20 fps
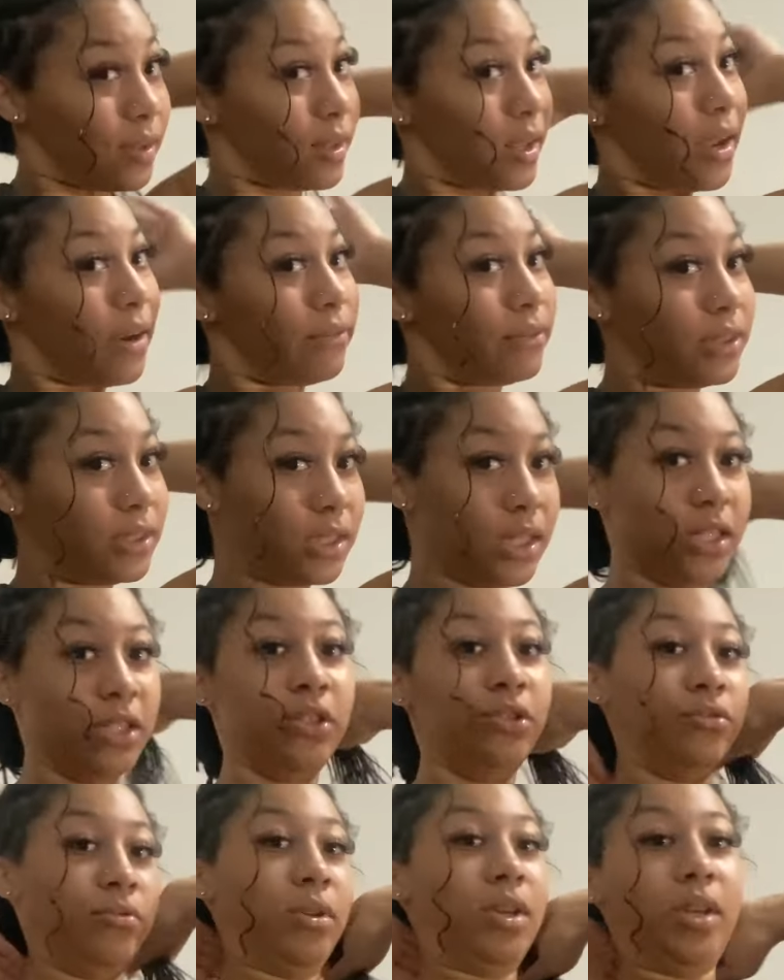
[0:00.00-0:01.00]
every
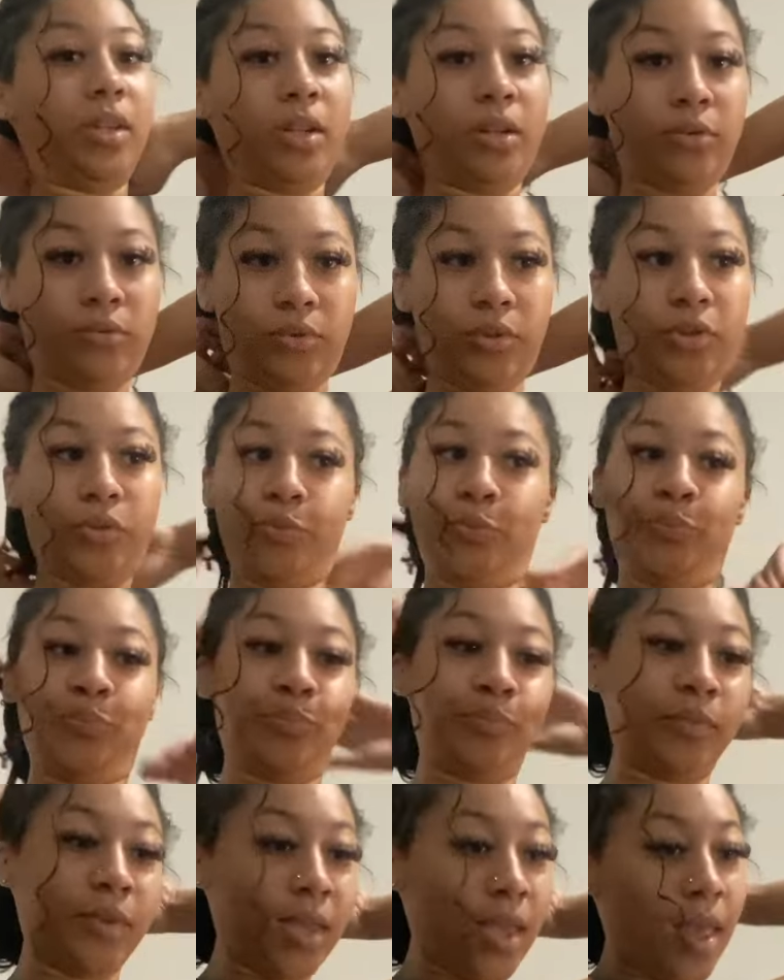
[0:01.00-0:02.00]
chance you get, don't
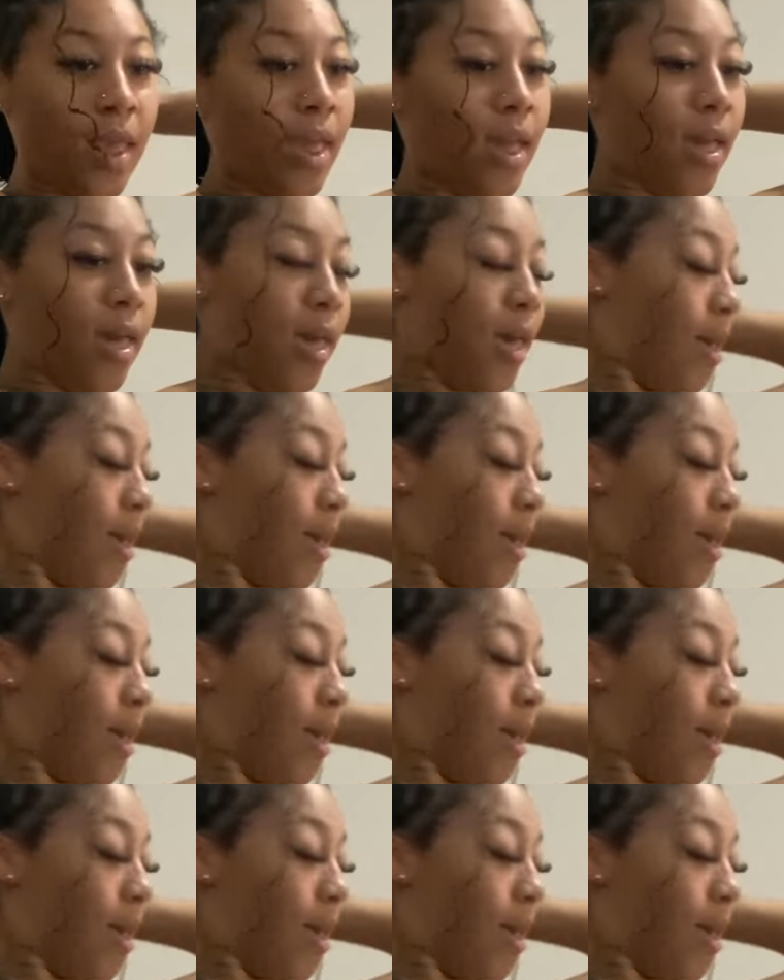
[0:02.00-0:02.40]
you?